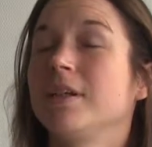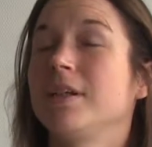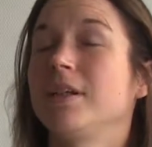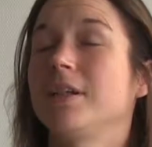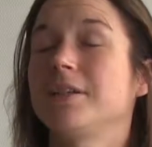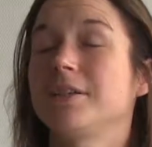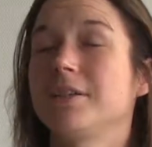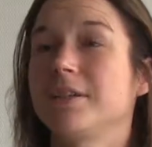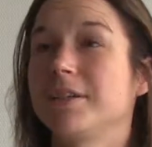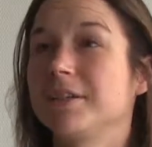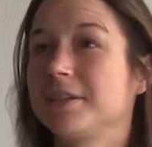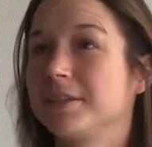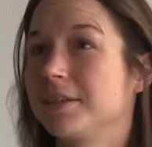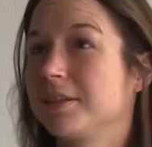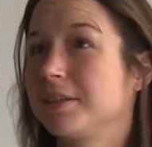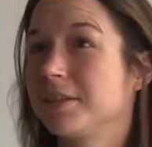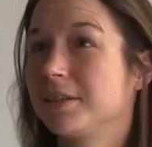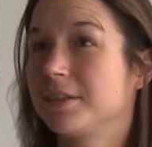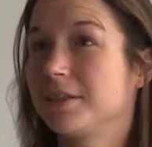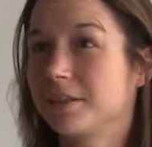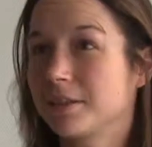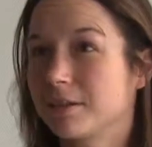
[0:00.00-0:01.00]
Yes, our
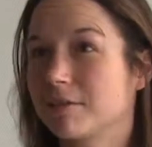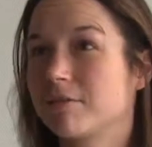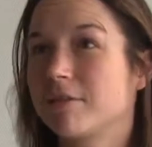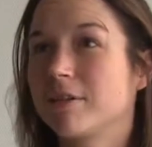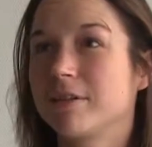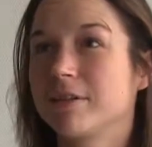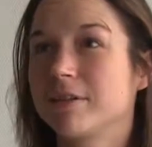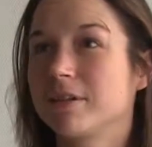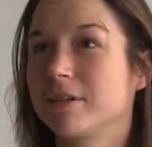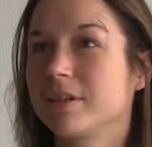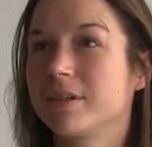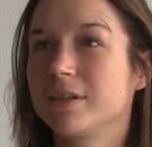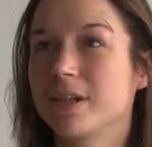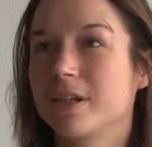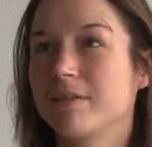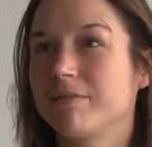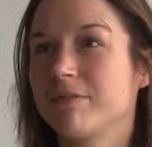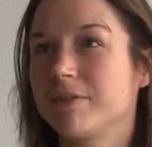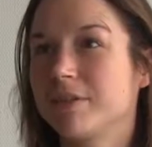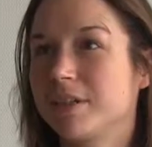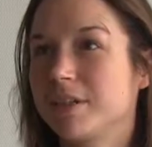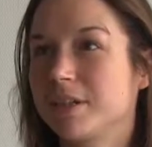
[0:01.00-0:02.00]
cities are growing at an
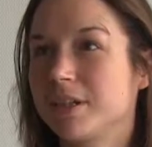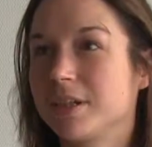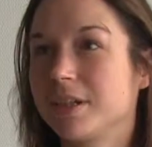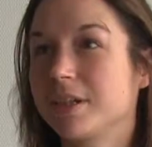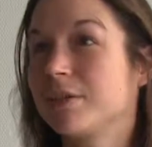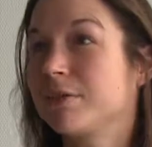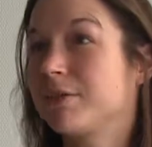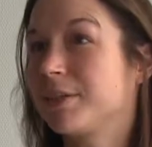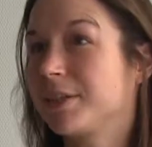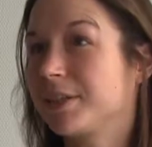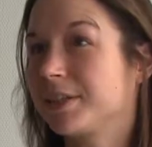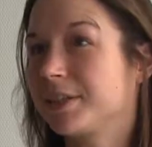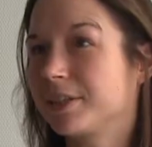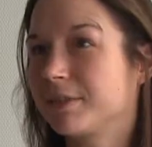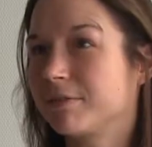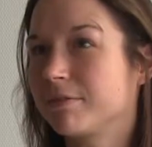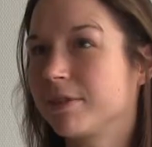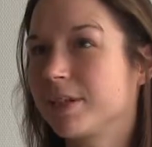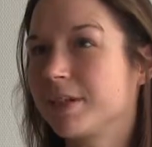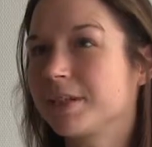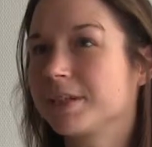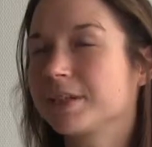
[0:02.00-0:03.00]
ever increasing
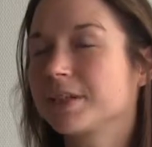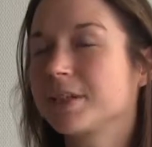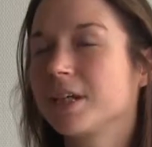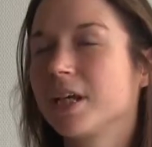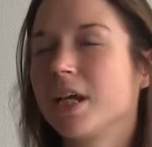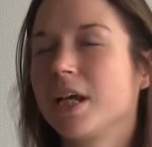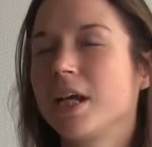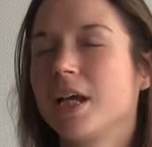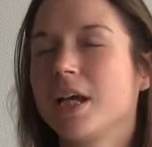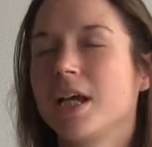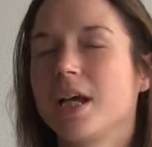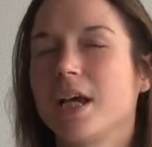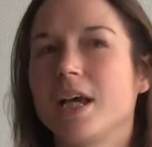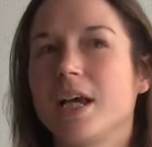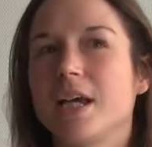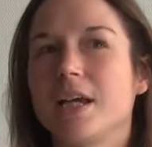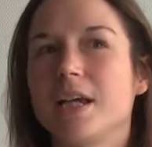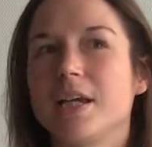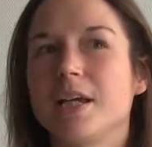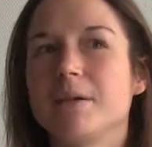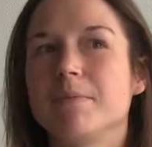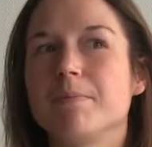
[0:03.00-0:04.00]
rate,
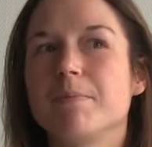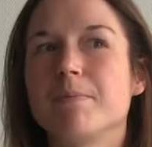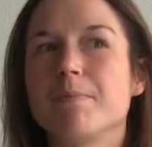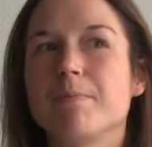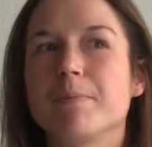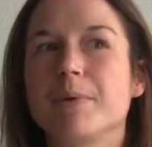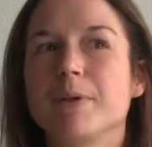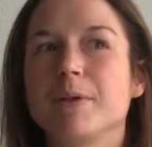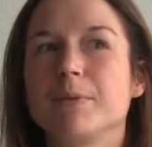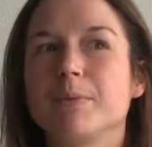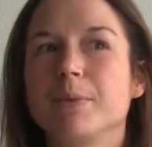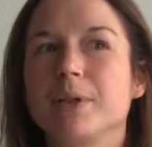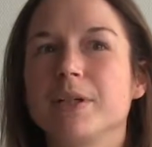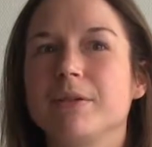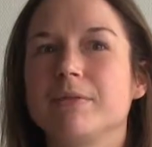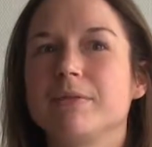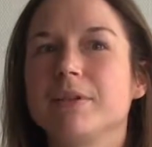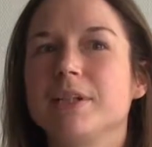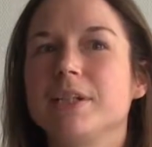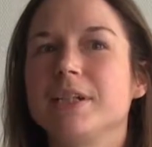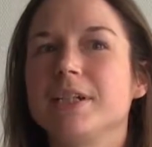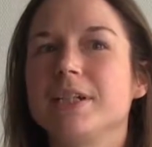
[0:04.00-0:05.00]
but we
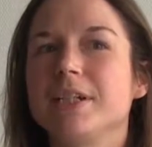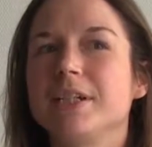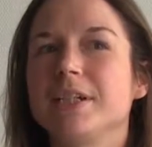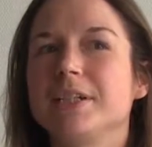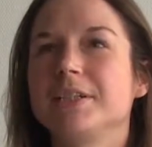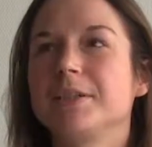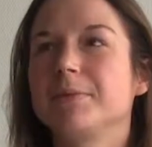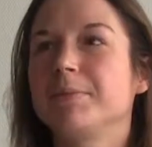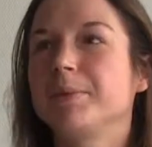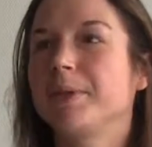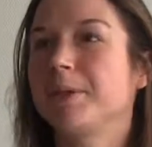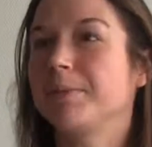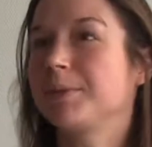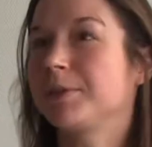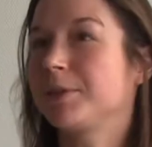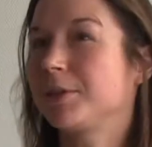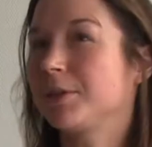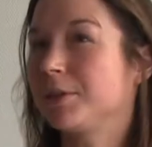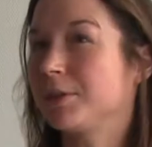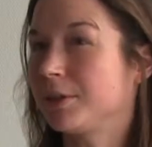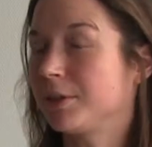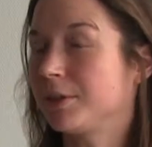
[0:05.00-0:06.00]
really need to be able
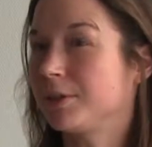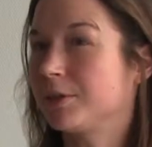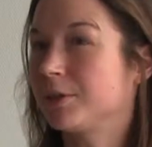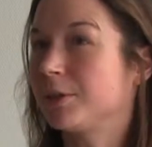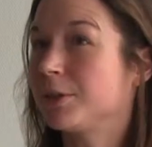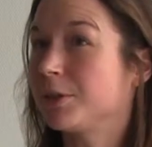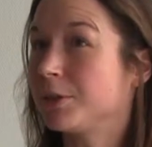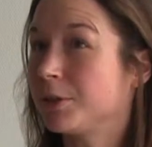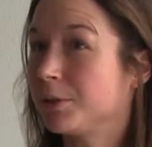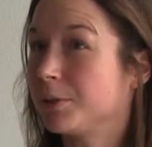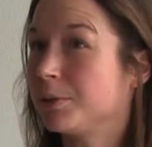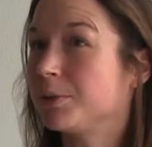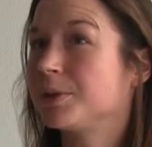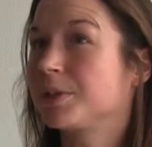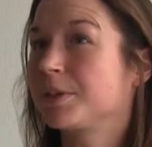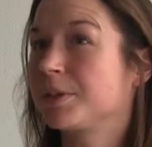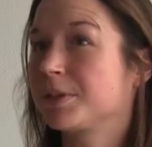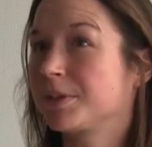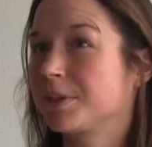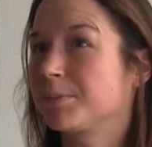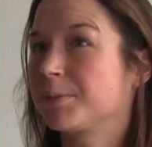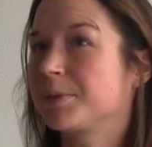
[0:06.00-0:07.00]
to use
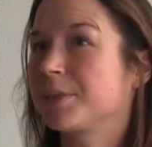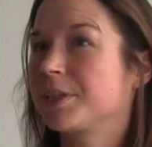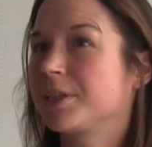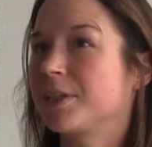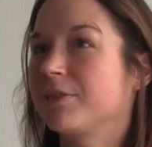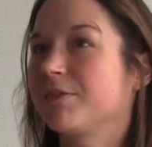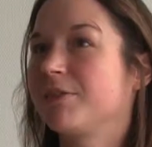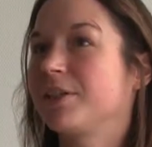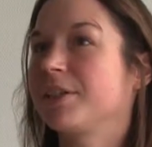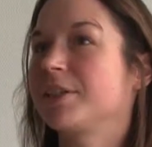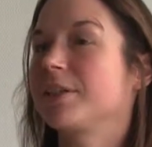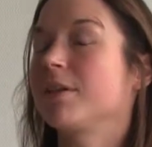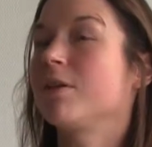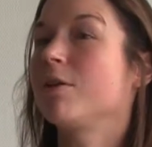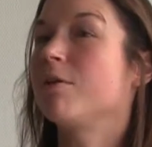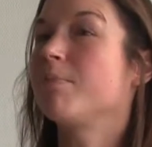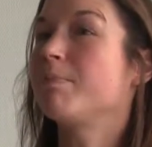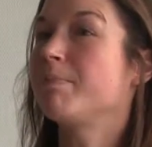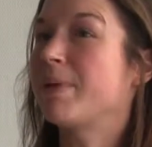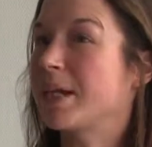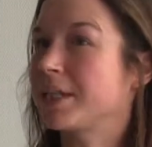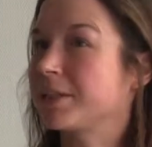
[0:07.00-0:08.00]
the subsurface a
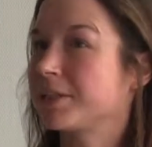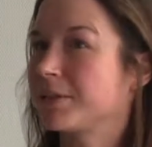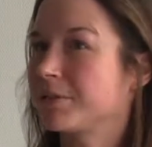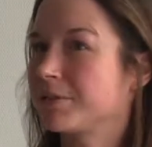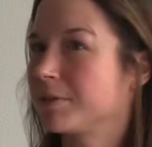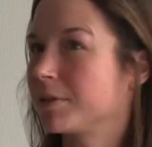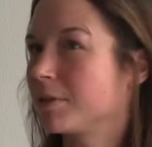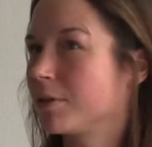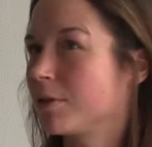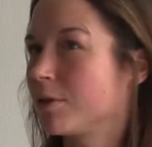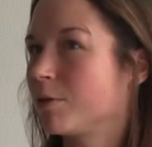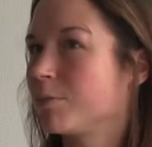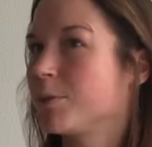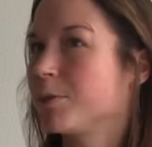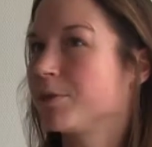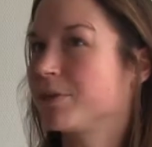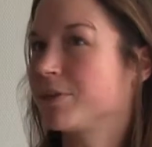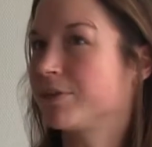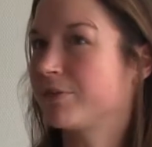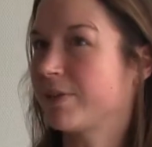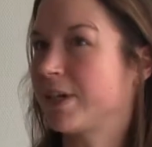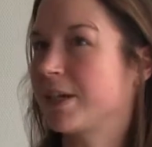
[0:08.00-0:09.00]
lot better and a lot
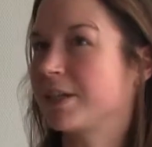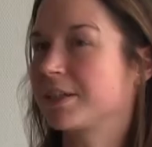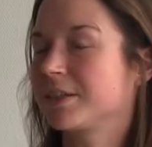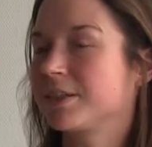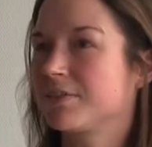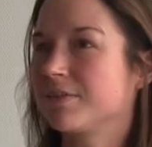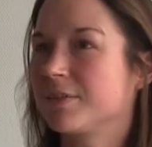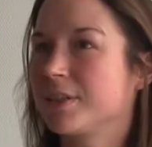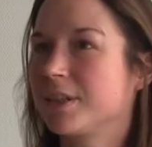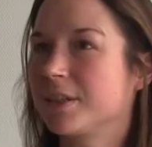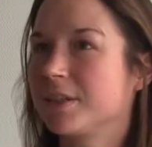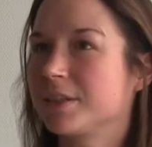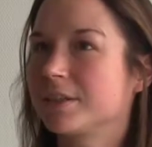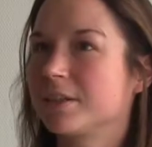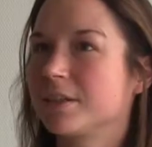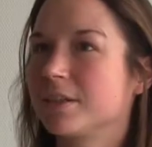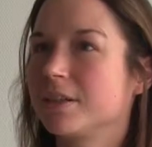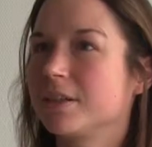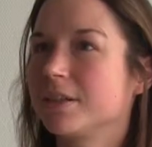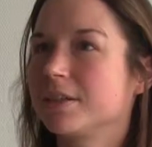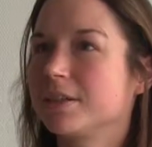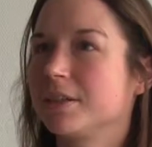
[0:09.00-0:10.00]
more effectively
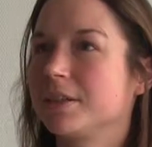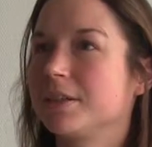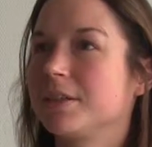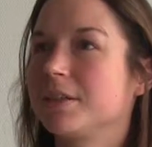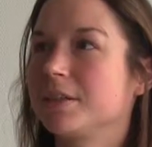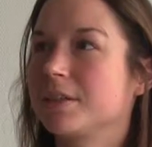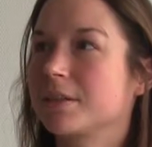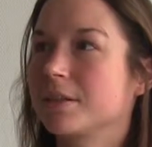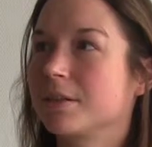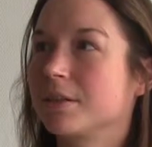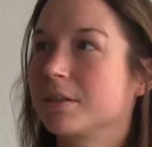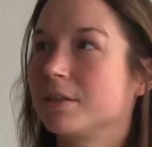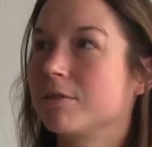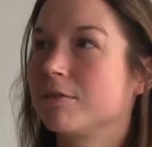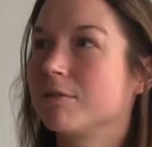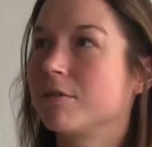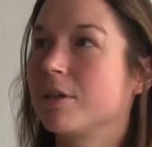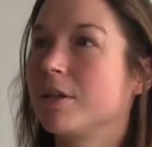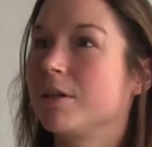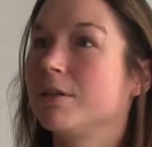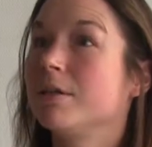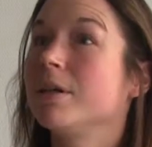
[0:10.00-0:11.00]
so that cities can
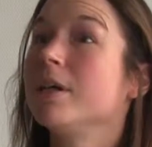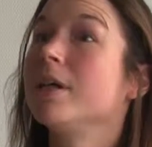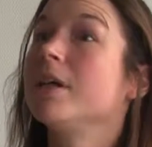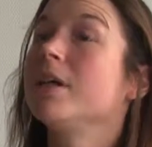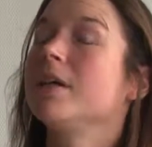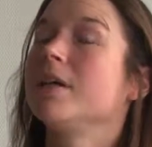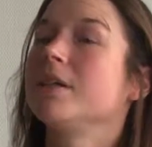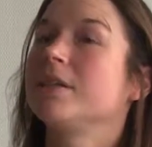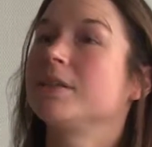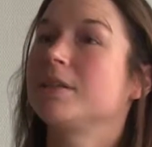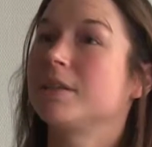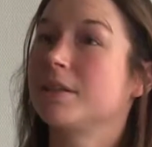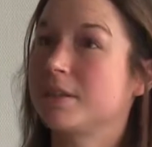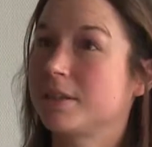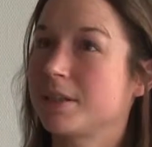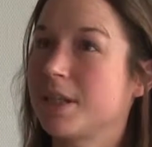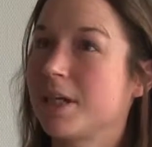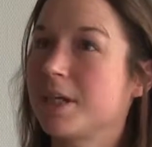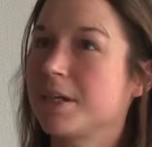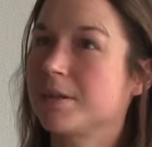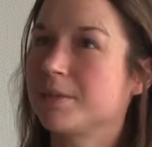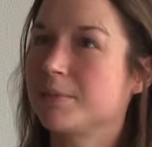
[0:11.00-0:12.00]
grow
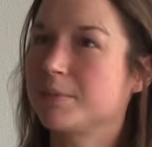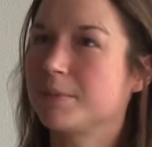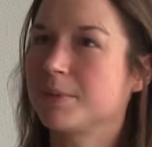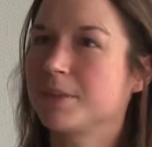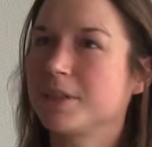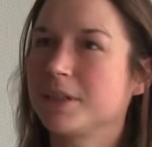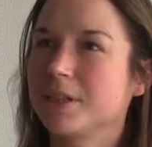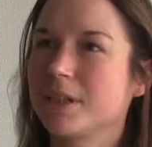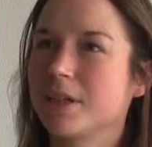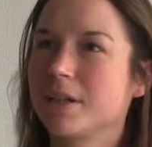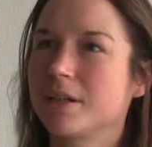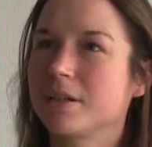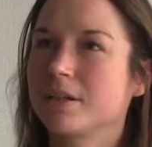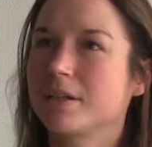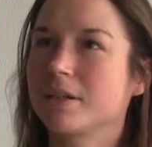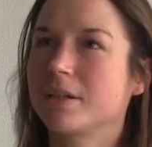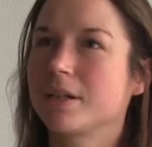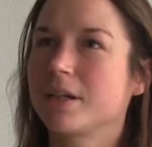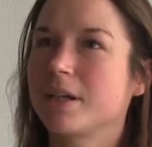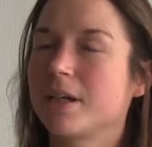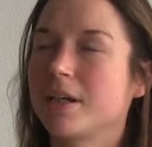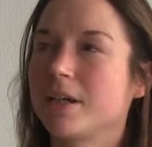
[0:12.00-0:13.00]
sustainably
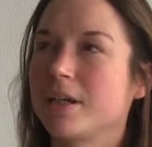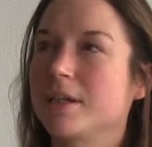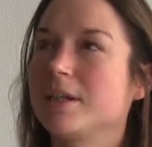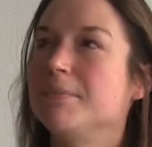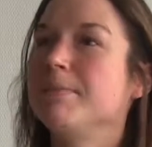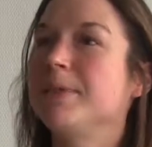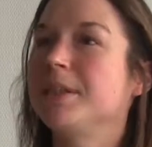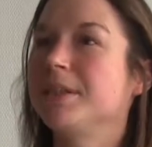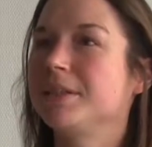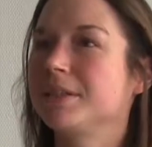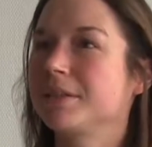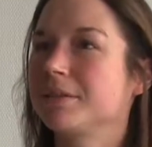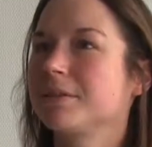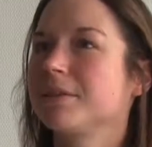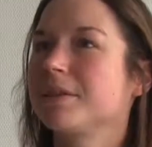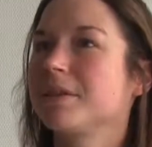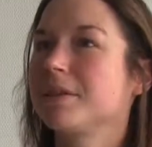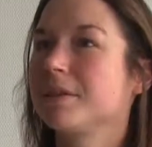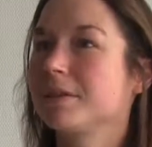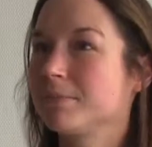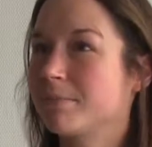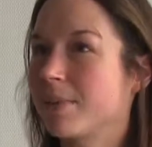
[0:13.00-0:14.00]
and meet
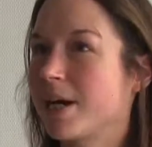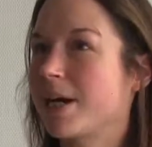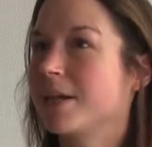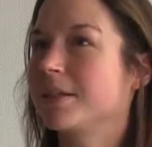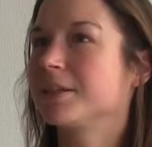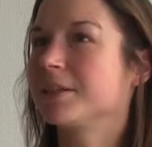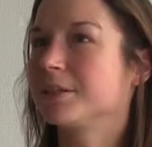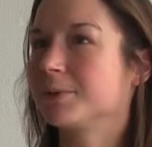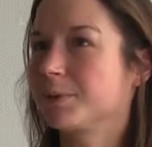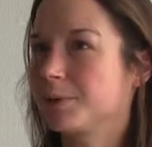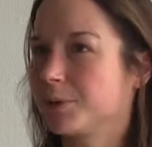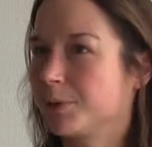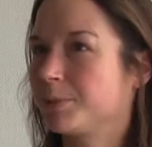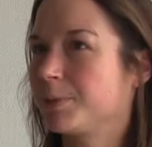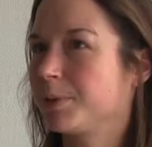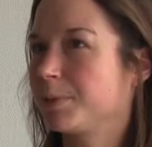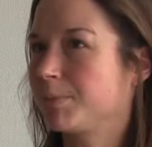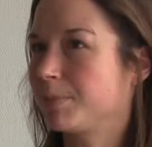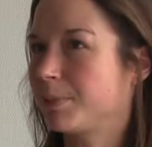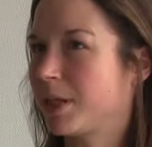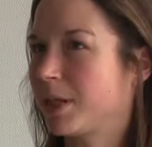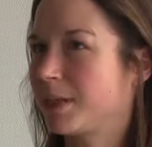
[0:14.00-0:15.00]
the demands which have
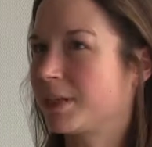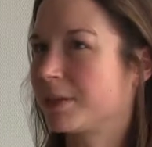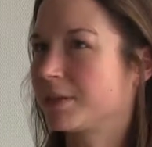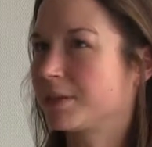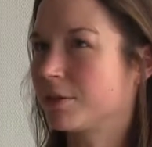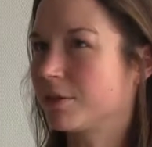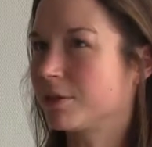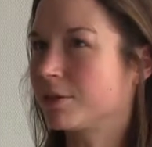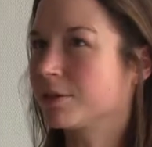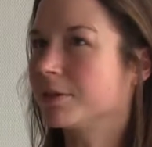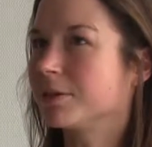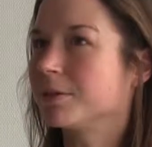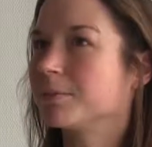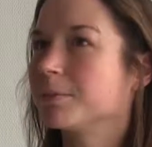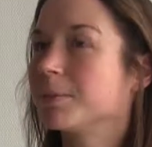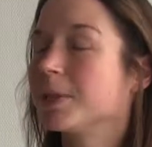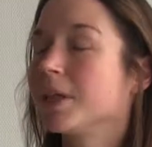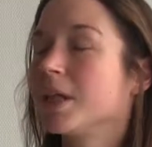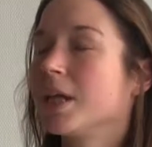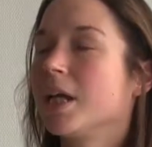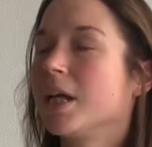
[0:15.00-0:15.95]
been placed on them.